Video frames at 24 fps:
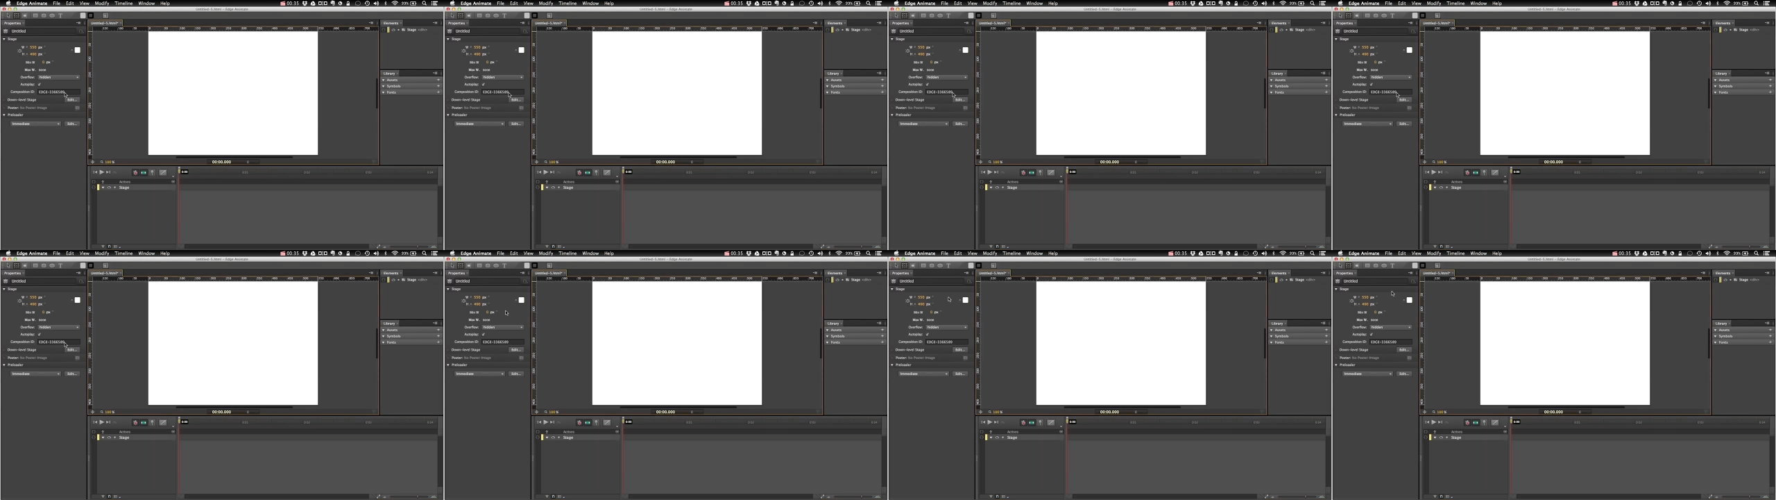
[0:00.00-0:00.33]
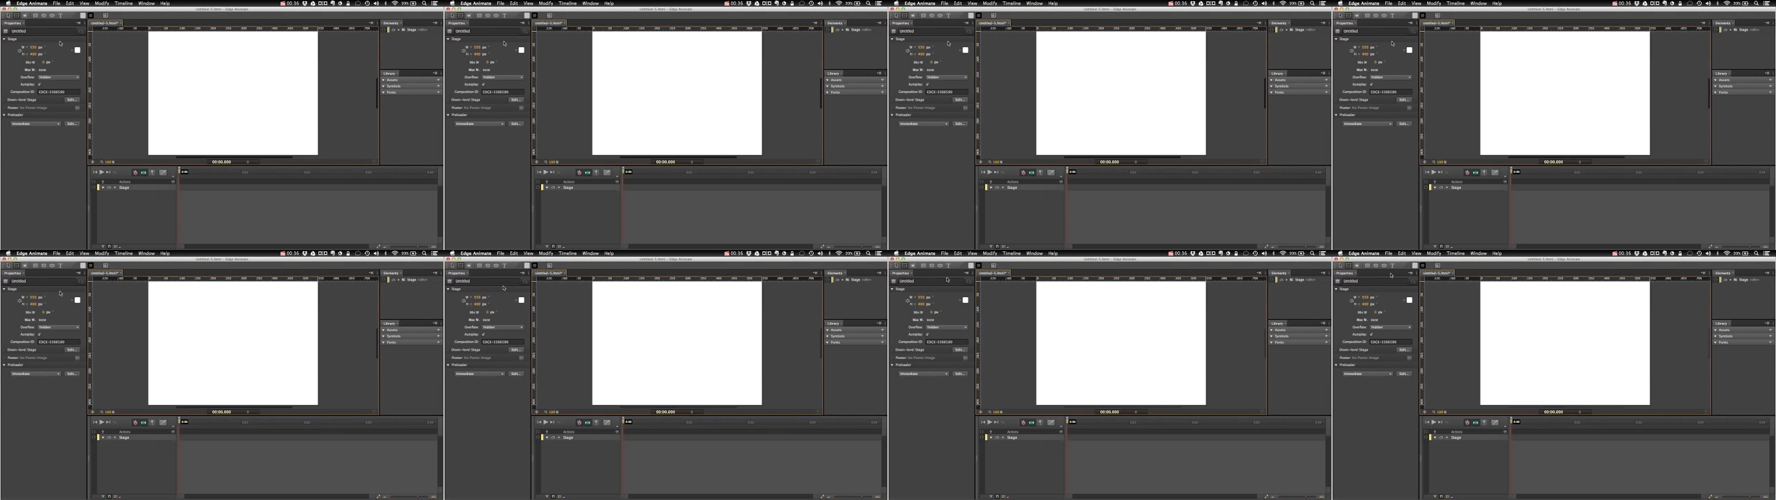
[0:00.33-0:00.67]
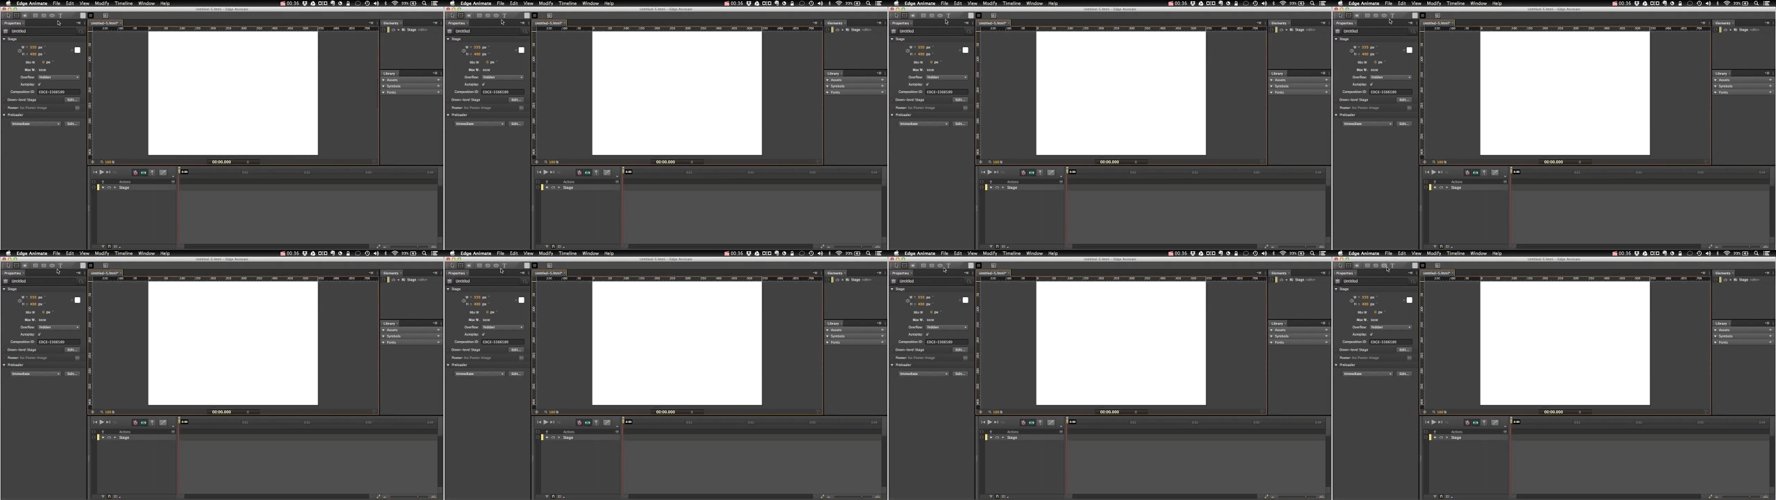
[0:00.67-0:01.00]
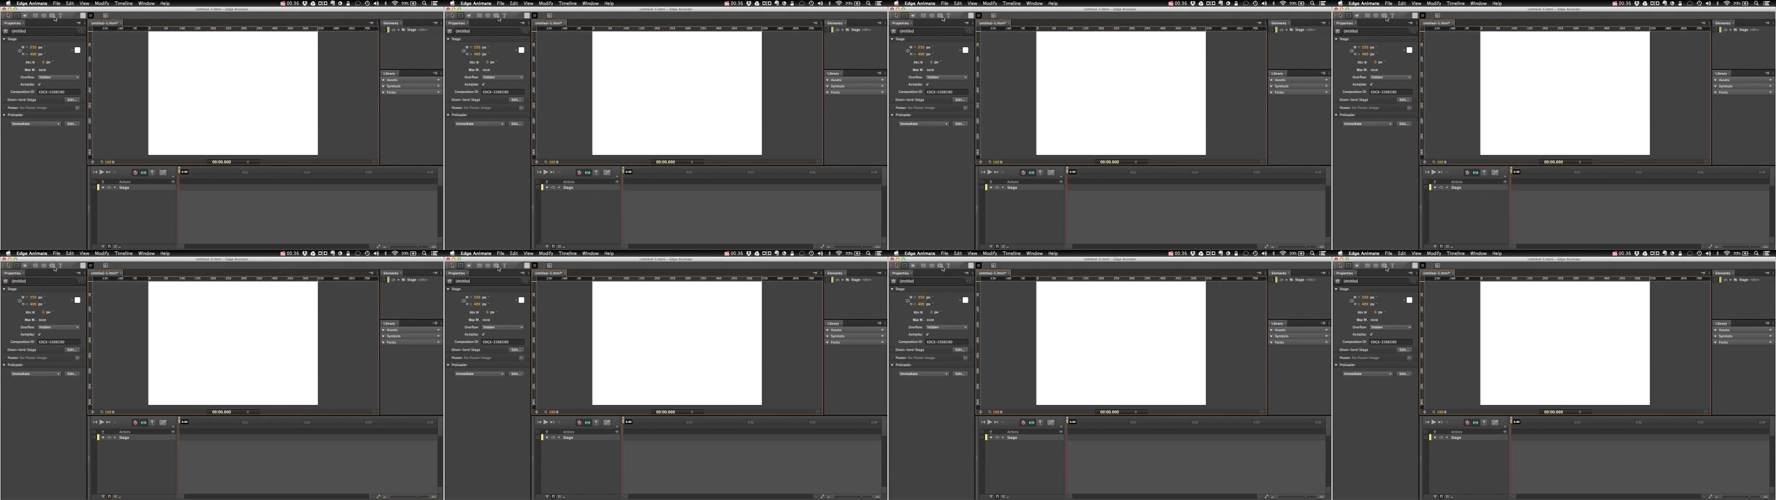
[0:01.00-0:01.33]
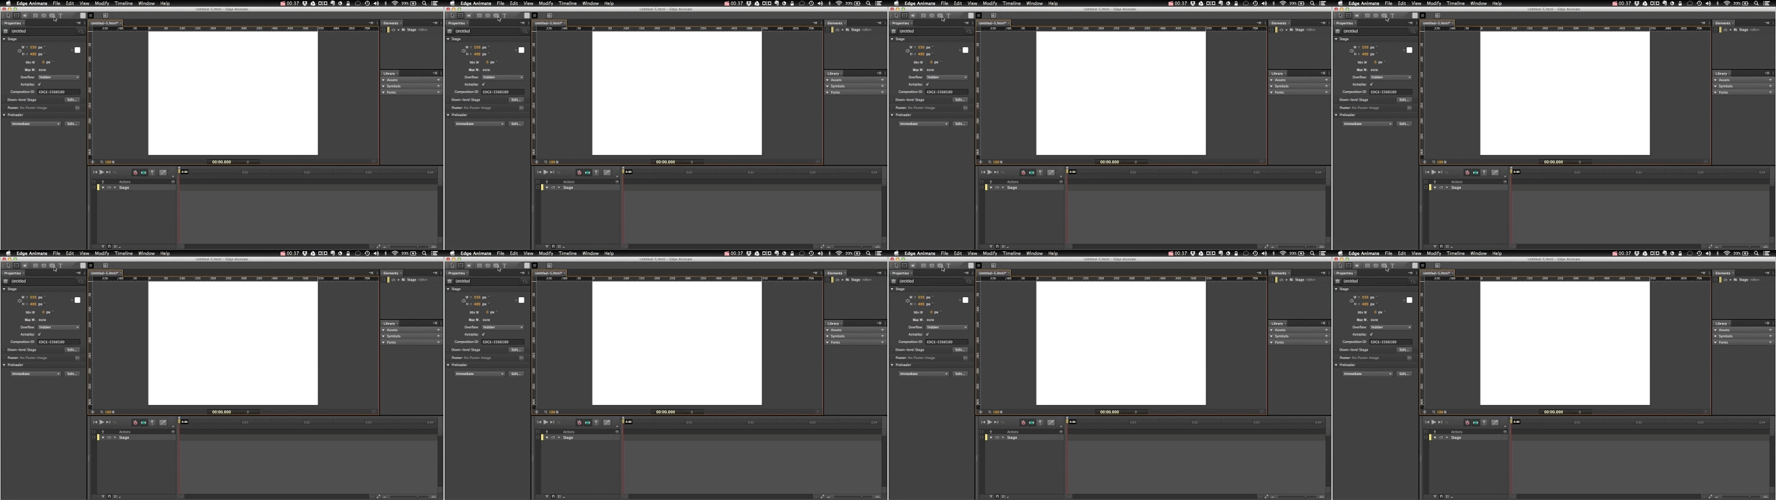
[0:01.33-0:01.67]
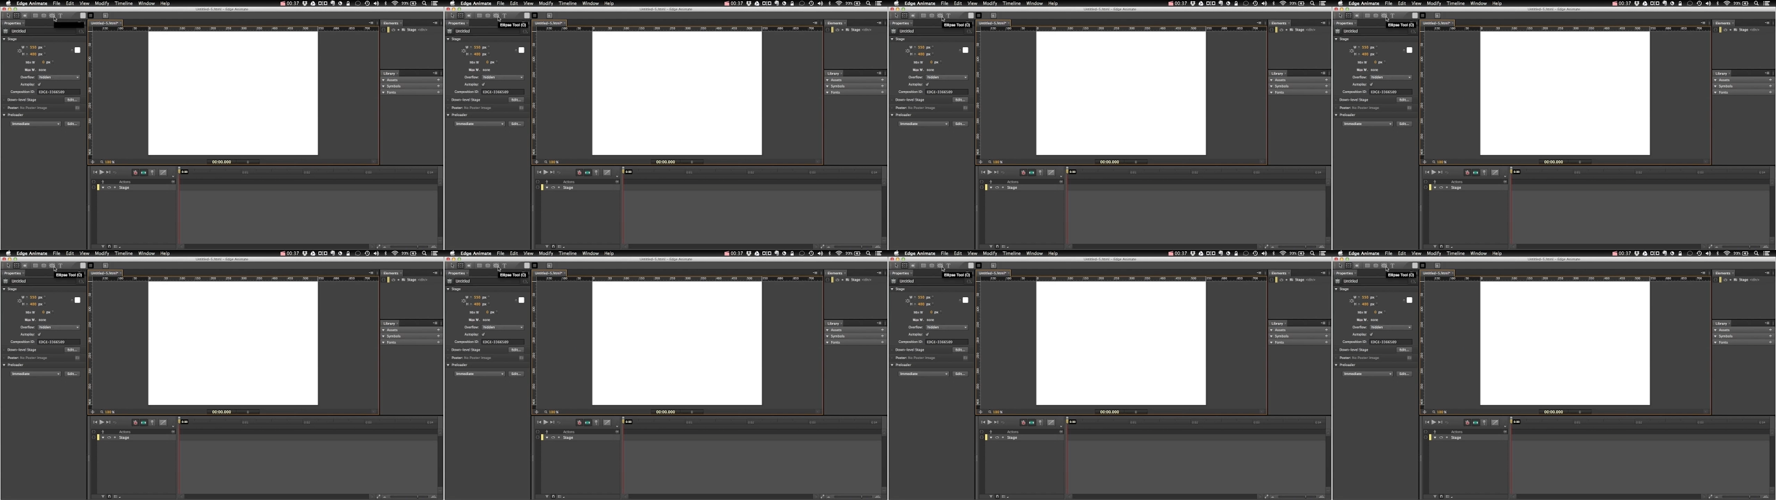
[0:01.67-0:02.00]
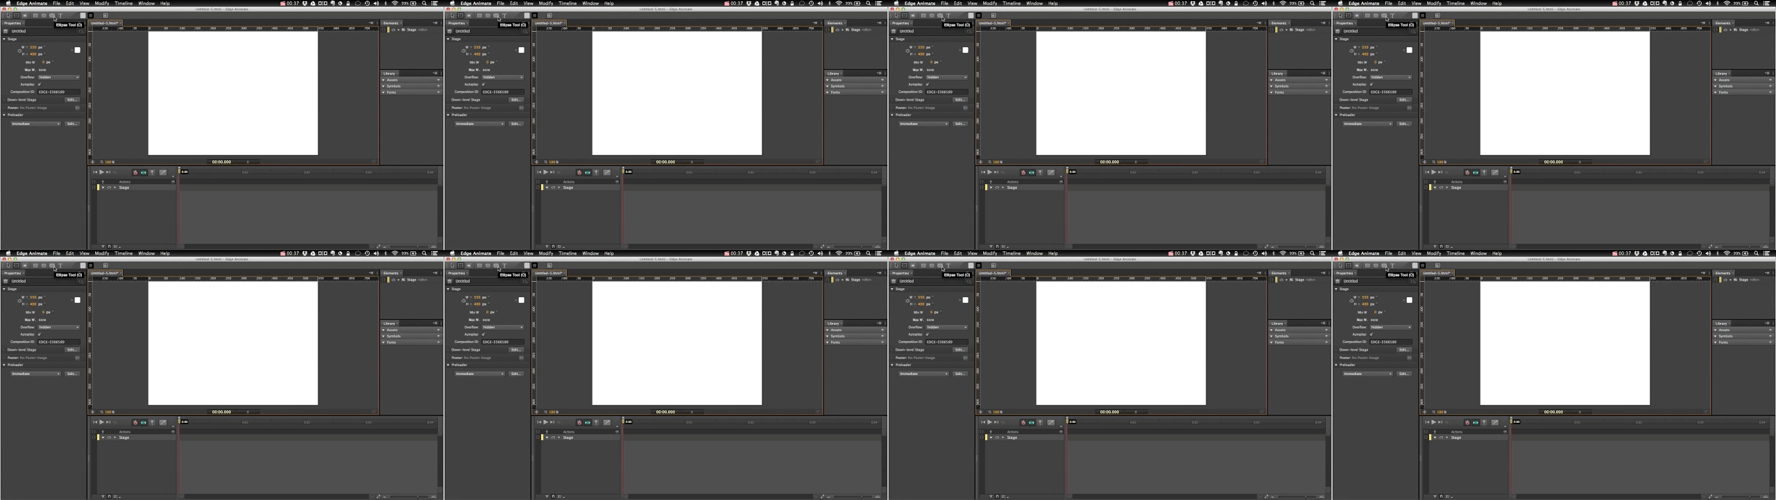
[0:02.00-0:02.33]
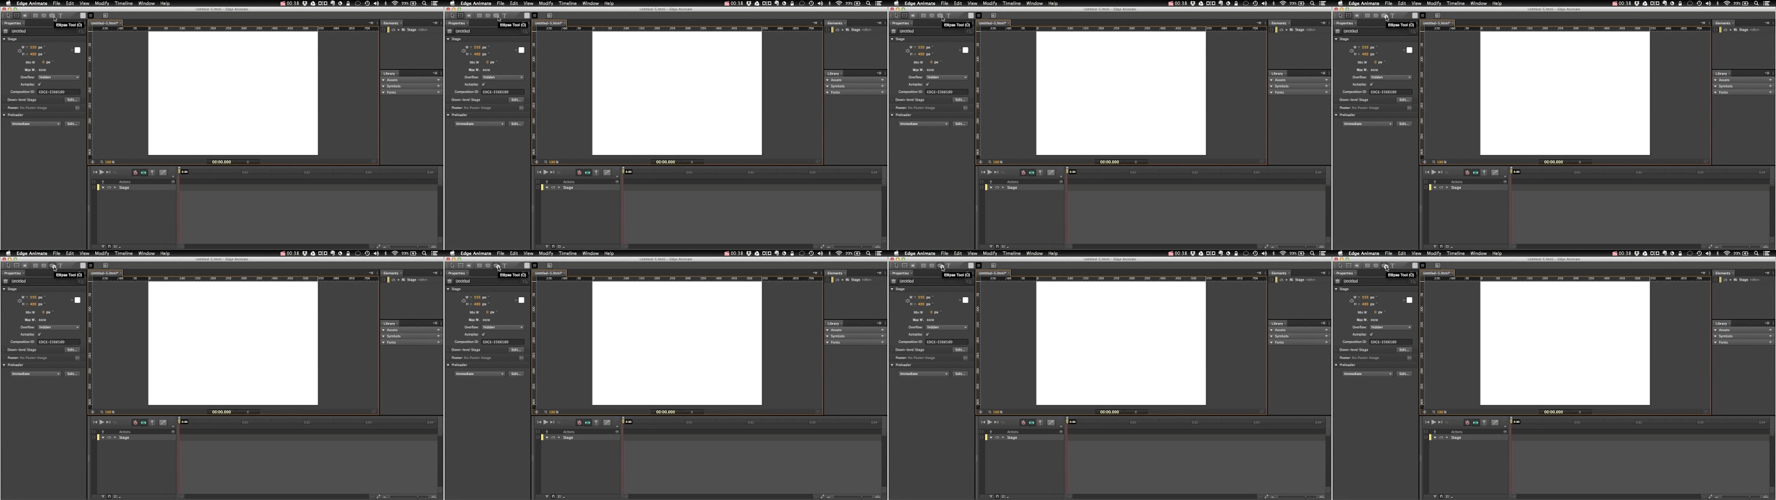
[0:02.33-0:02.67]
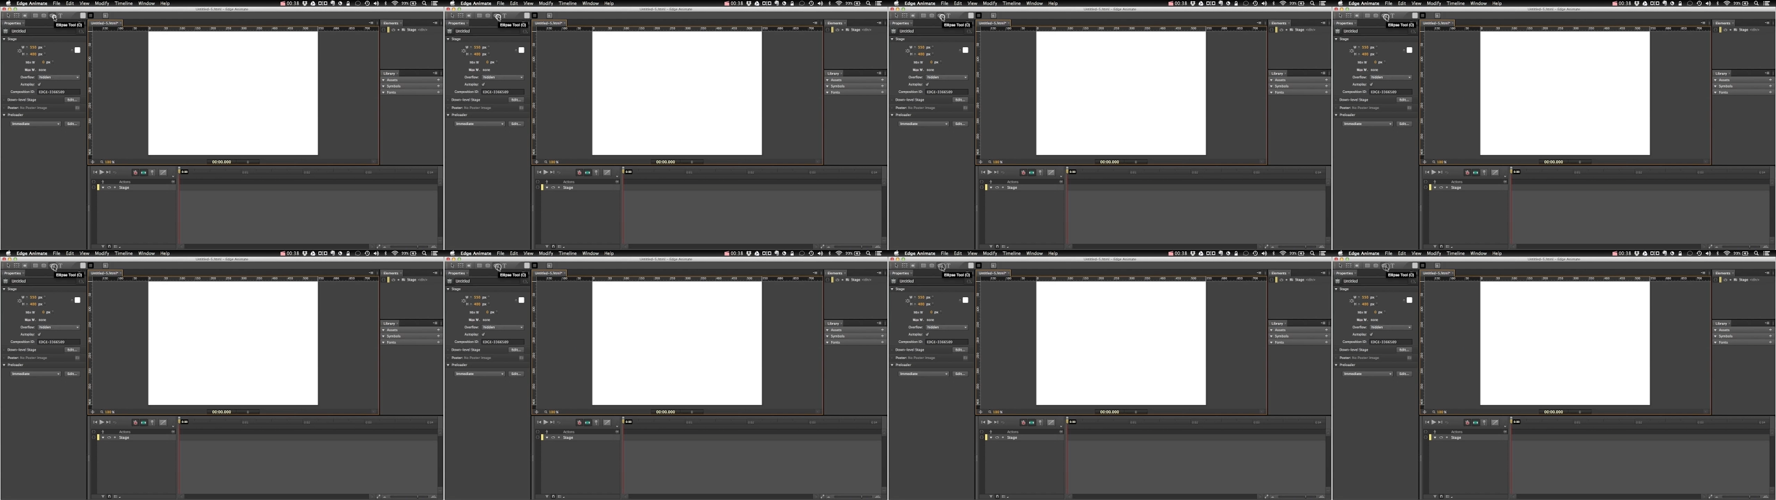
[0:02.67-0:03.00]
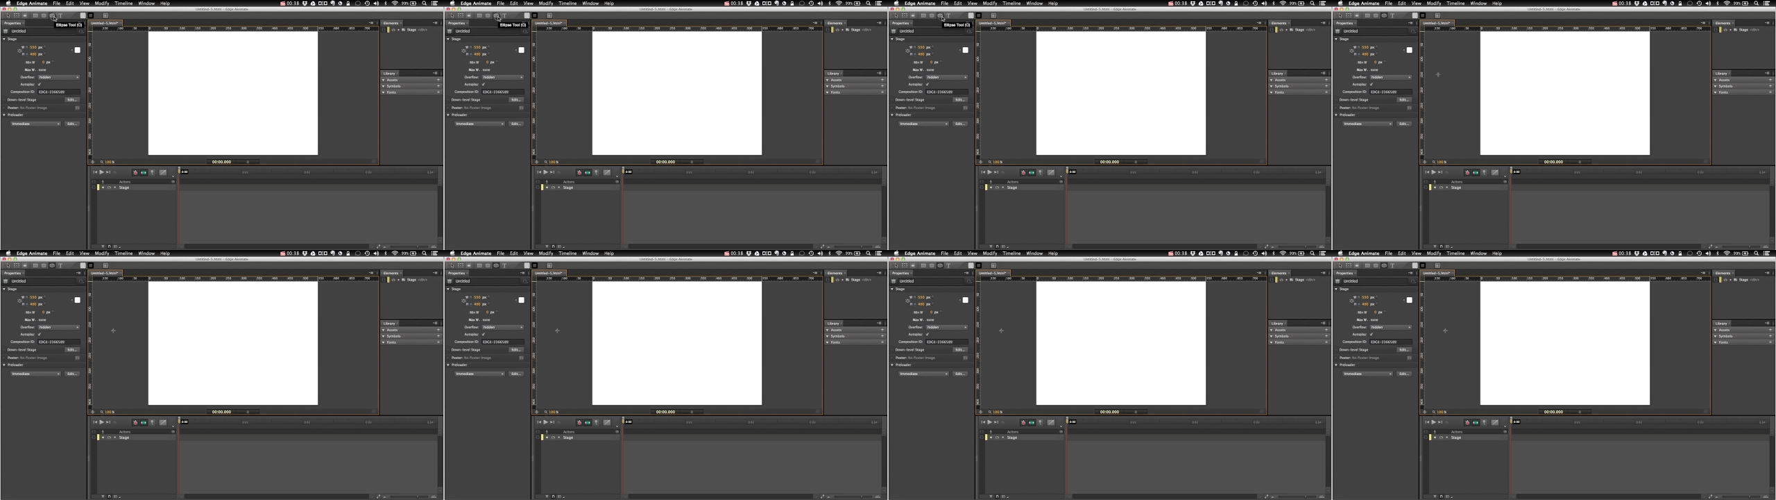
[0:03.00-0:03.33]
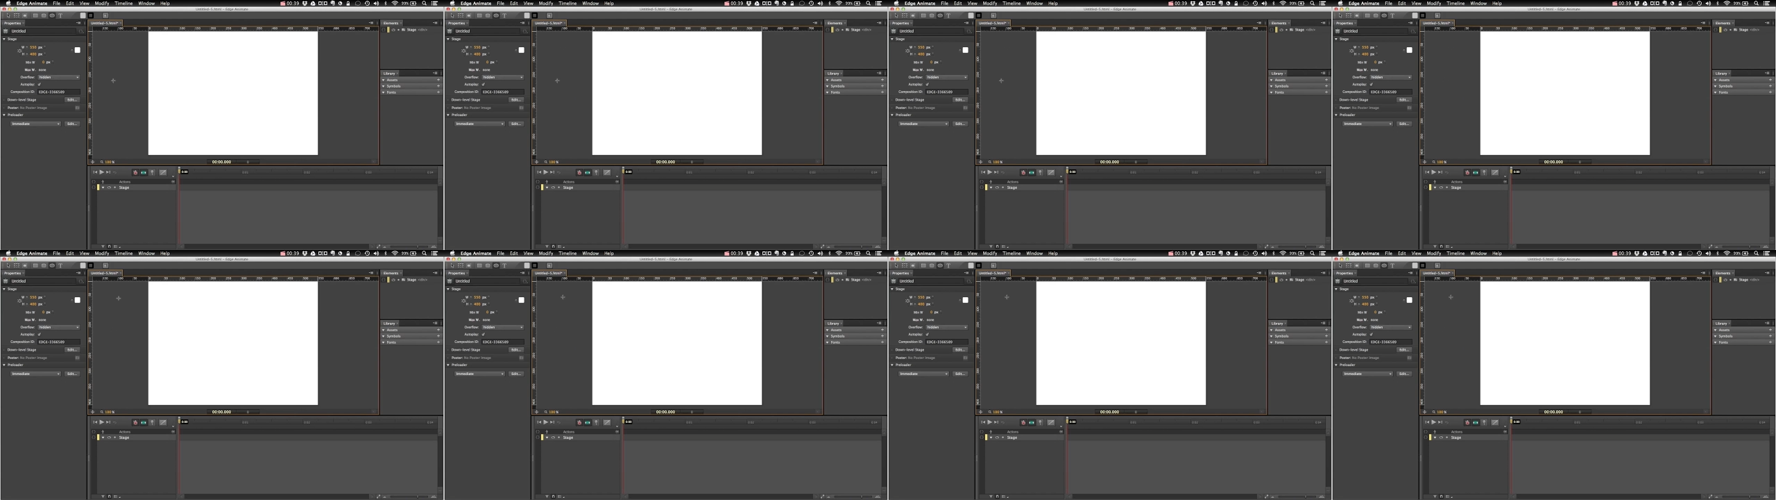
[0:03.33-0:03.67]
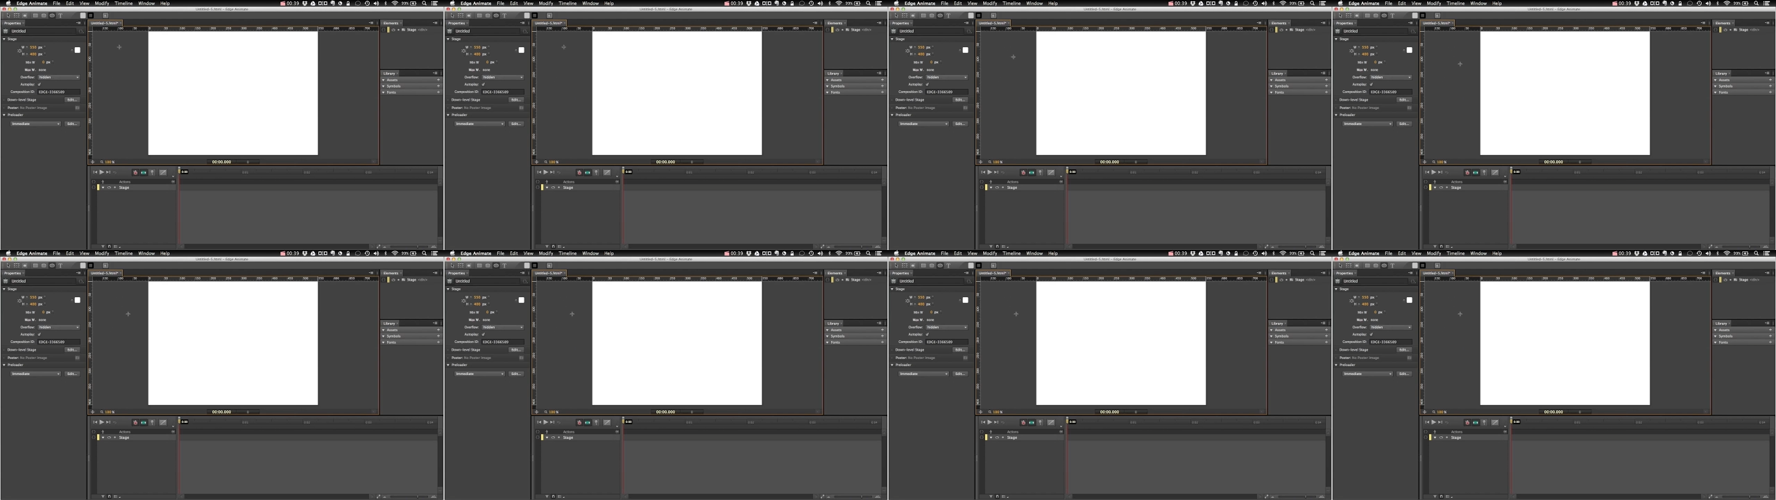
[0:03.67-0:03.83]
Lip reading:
[unreadable: no face in view]